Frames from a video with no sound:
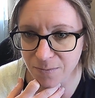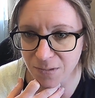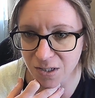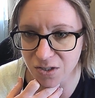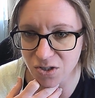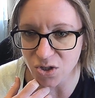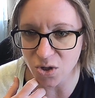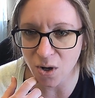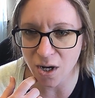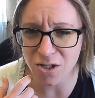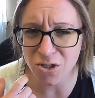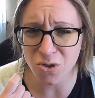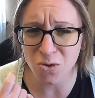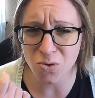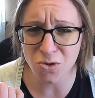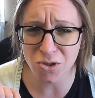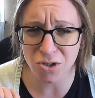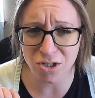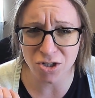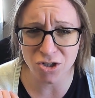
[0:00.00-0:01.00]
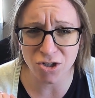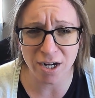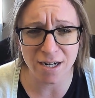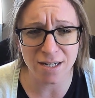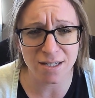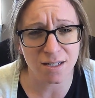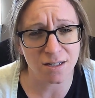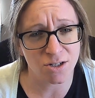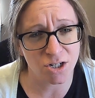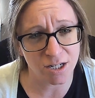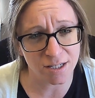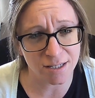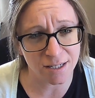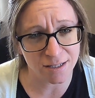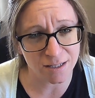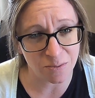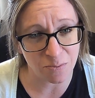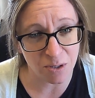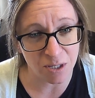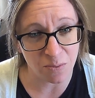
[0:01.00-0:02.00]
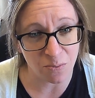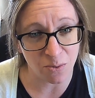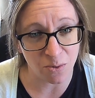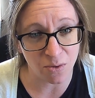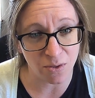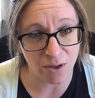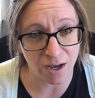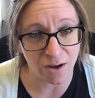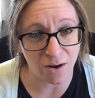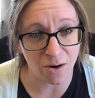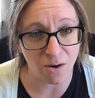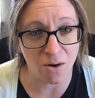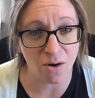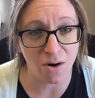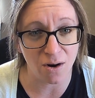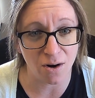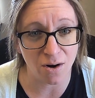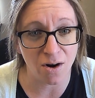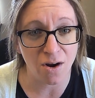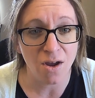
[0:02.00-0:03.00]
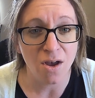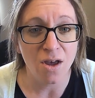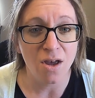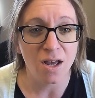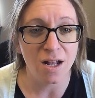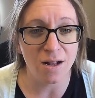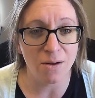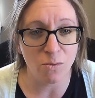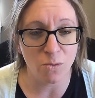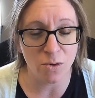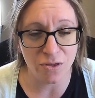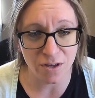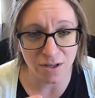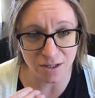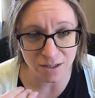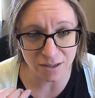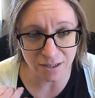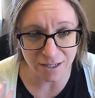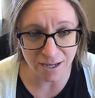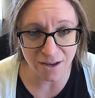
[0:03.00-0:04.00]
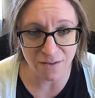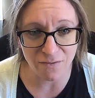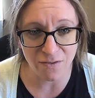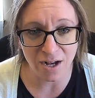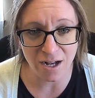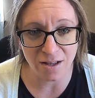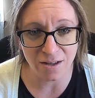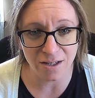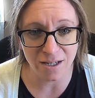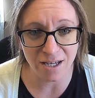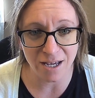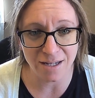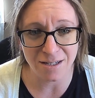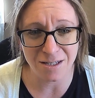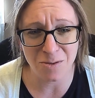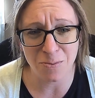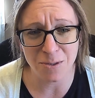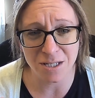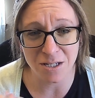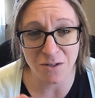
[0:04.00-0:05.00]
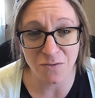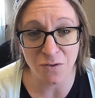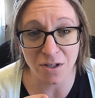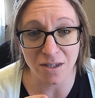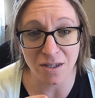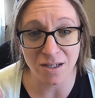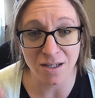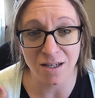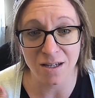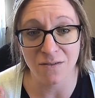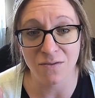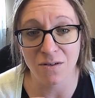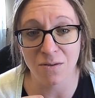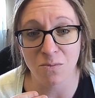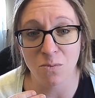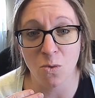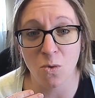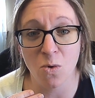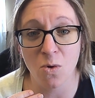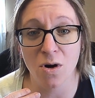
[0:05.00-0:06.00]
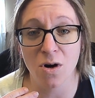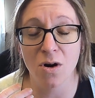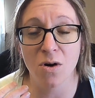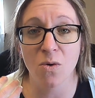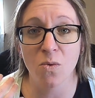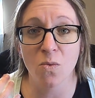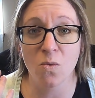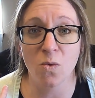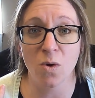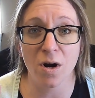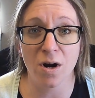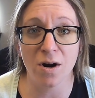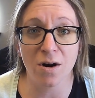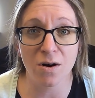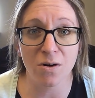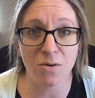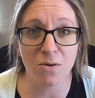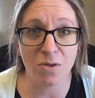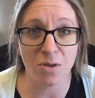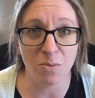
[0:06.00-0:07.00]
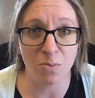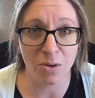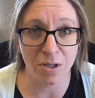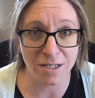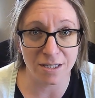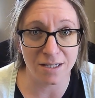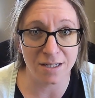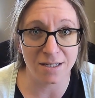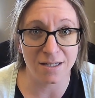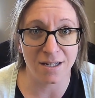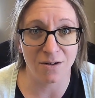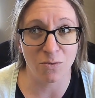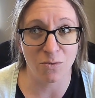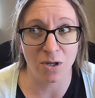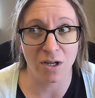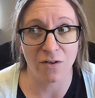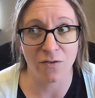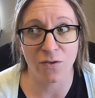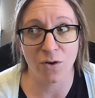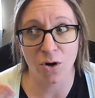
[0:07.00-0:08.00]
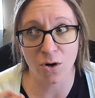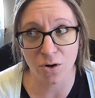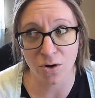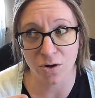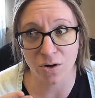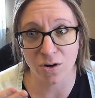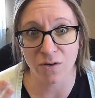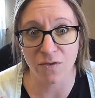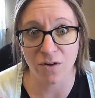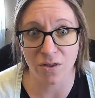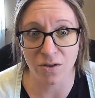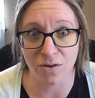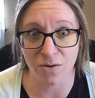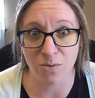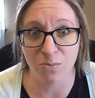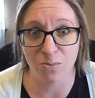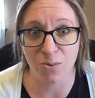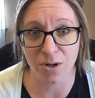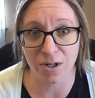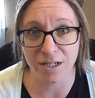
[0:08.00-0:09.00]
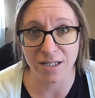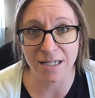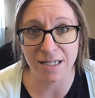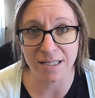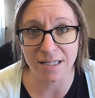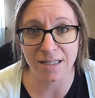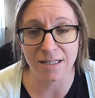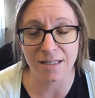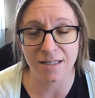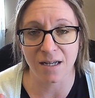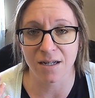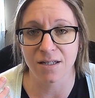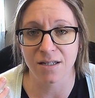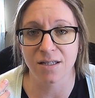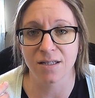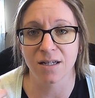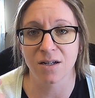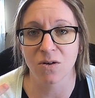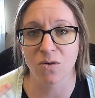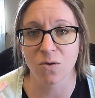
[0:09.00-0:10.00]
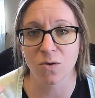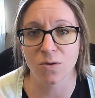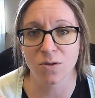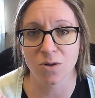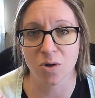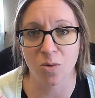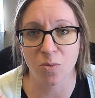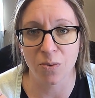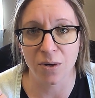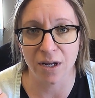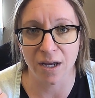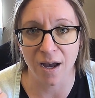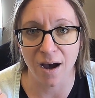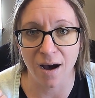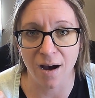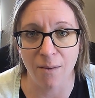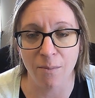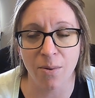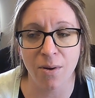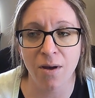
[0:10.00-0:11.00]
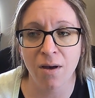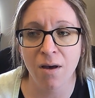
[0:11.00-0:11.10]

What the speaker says: So I usually try to suggest that to people that are within the Lehigh Valley, and specifically even more where the places that we have heard of other pretty decent sized sinkholes opening up.